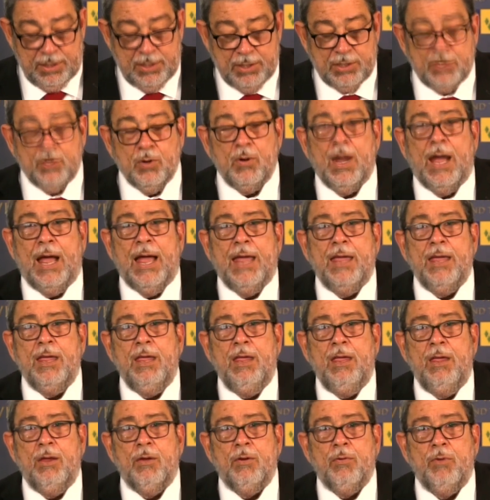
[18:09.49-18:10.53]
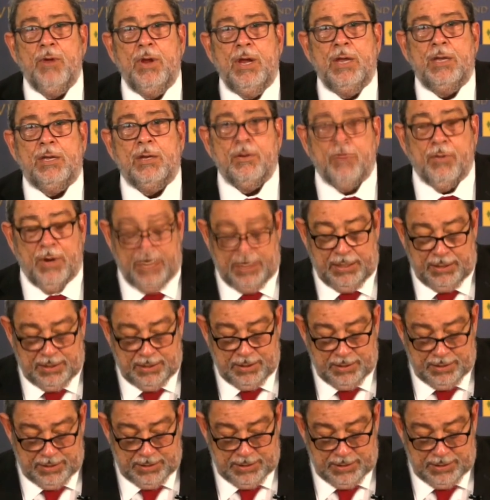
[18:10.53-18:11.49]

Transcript: So I reiterate,